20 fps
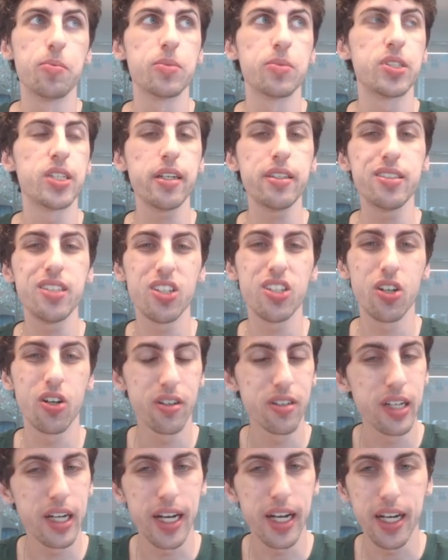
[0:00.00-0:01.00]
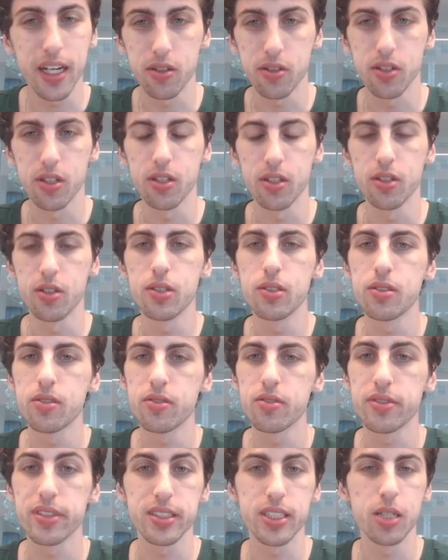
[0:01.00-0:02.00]
Decks that aren't aggro,
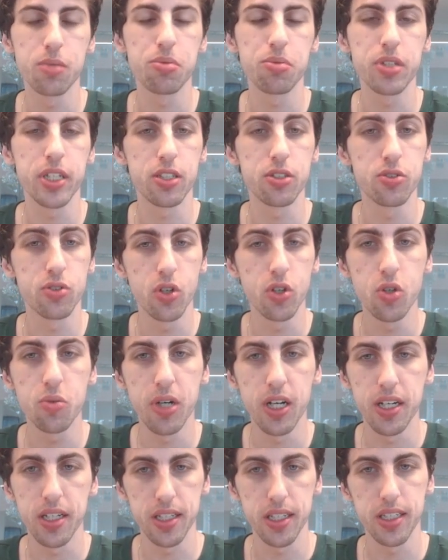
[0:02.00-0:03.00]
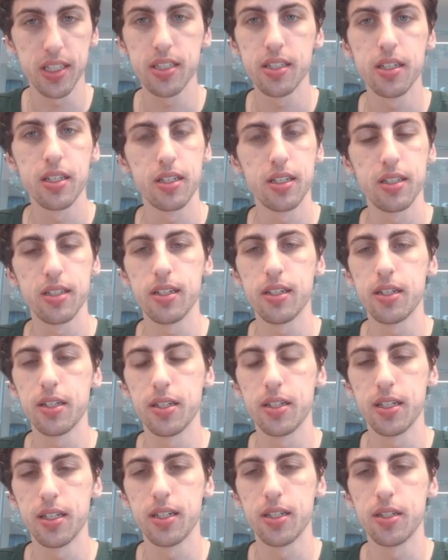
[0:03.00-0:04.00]
for example, like Dromai
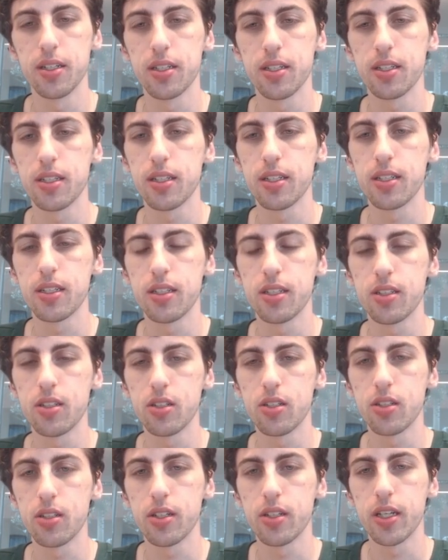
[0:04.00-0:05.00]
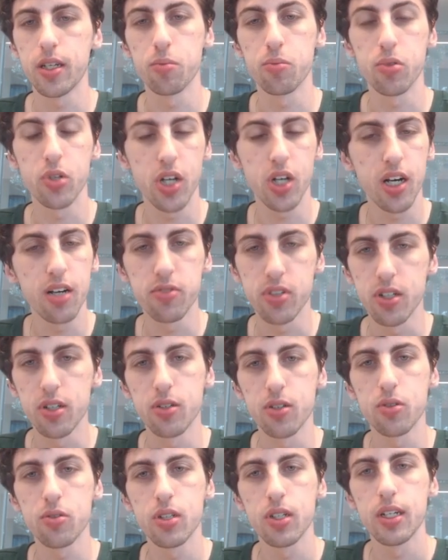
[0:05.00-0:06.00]
and
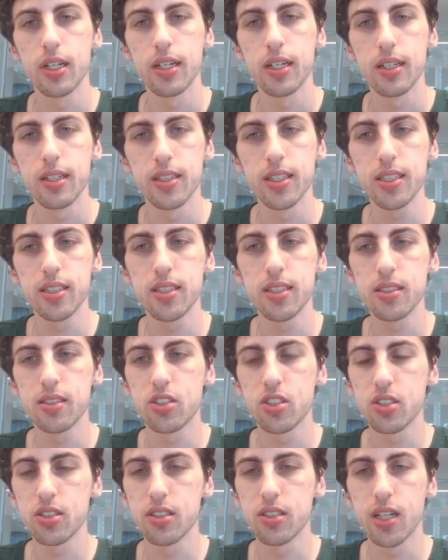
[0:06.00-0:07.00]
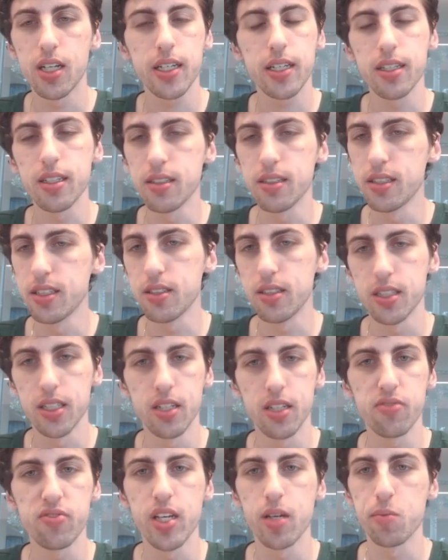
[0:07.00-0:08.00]
Bravo, this is just not going to deal
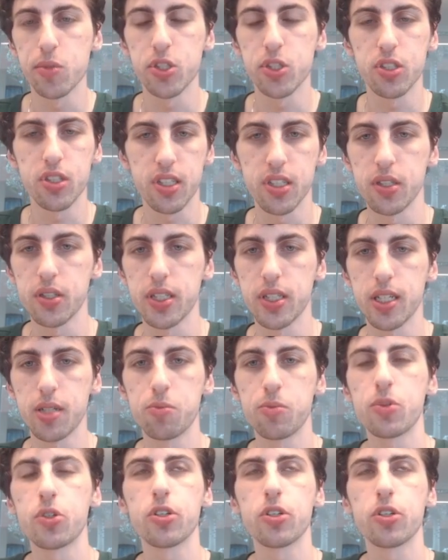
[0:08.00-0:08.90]
enough damage to kill them.